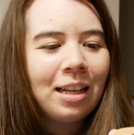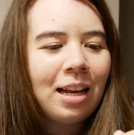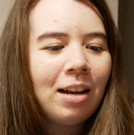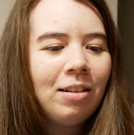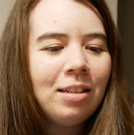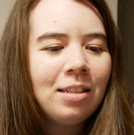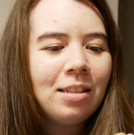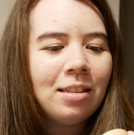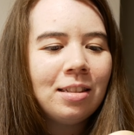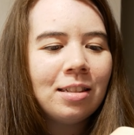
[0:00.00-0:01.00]
How does
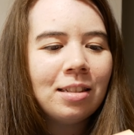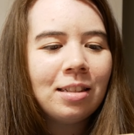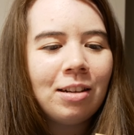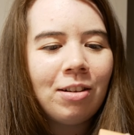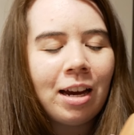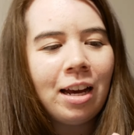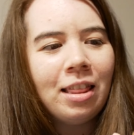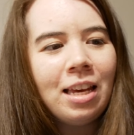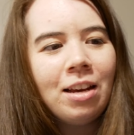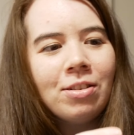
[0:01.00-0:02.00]
this, okay, I
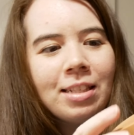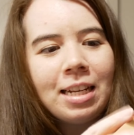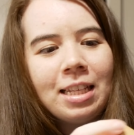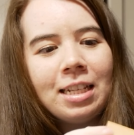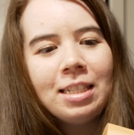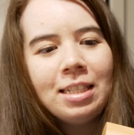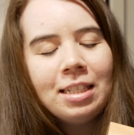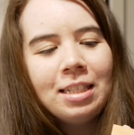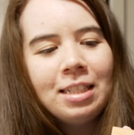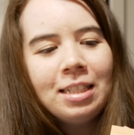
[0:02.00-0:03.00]
think it goes like this.
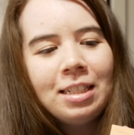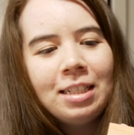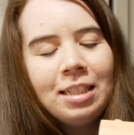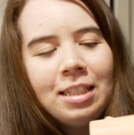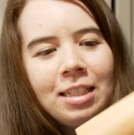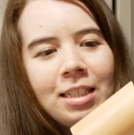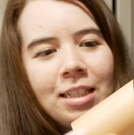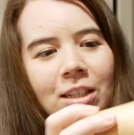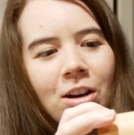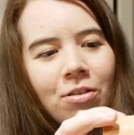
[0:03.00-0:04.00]

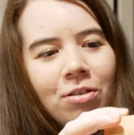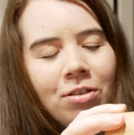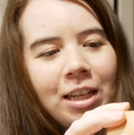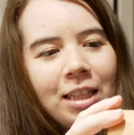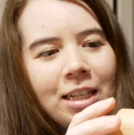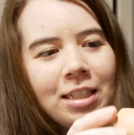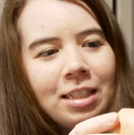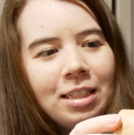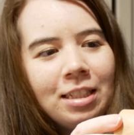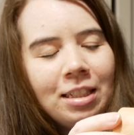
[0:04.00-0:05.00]
No, like
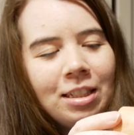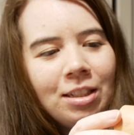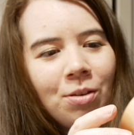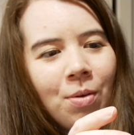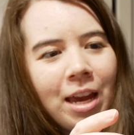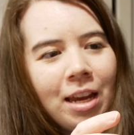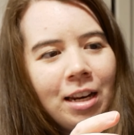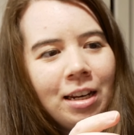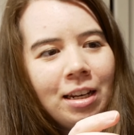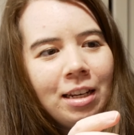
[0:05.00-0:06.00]
this. Wait.
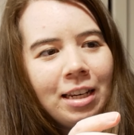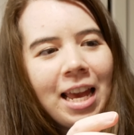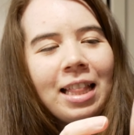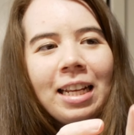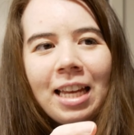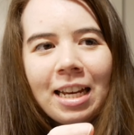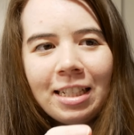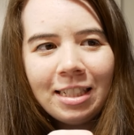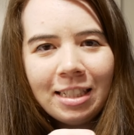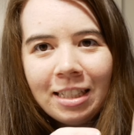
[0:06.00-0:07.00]
Yeah, like
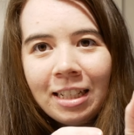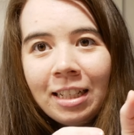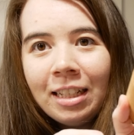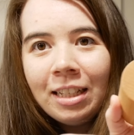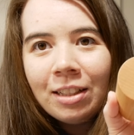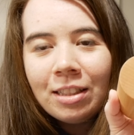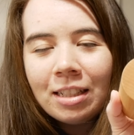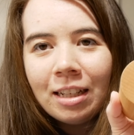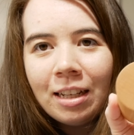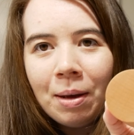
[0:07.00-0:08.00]
this.
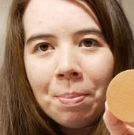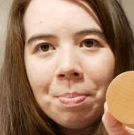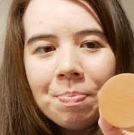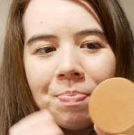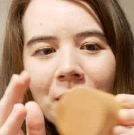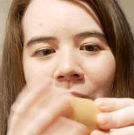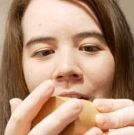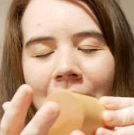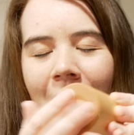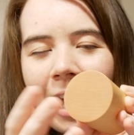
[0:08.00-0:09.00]
To
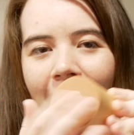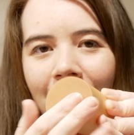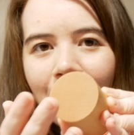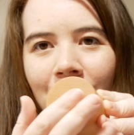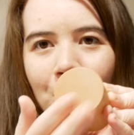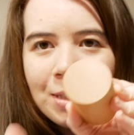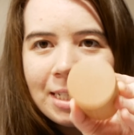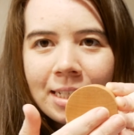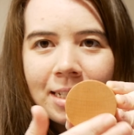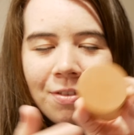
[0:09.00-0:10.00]
like hang our coats and
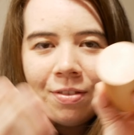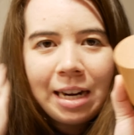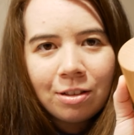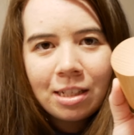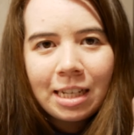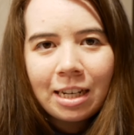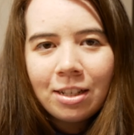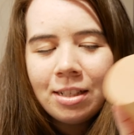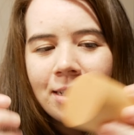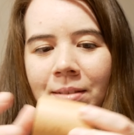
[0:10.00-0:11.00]
stuff
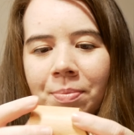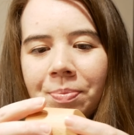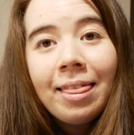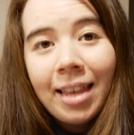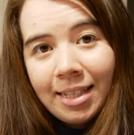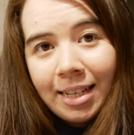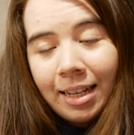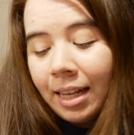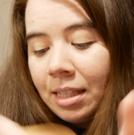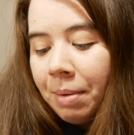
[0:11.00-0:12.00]
downstairs. That's
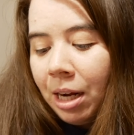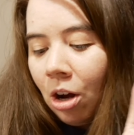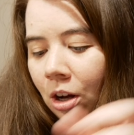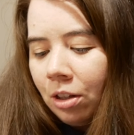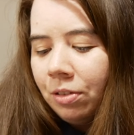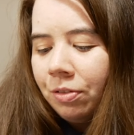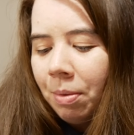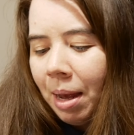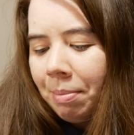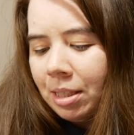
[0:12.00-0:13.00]
it. That's my haul from
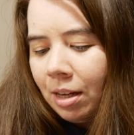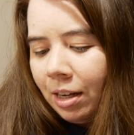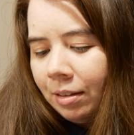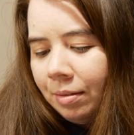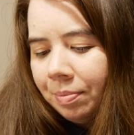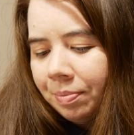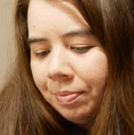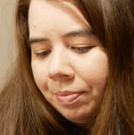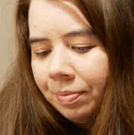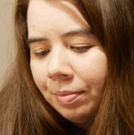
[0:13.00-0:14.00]
Amazon.
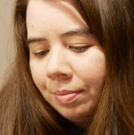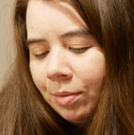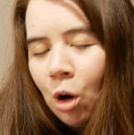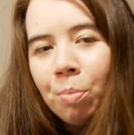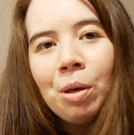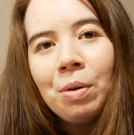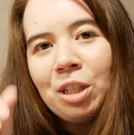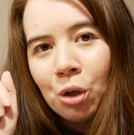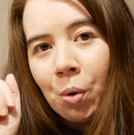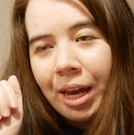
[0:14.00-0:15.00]
Hope you
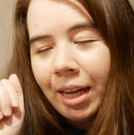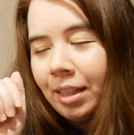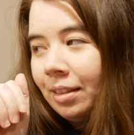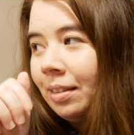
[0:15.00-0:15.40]
enjoyed.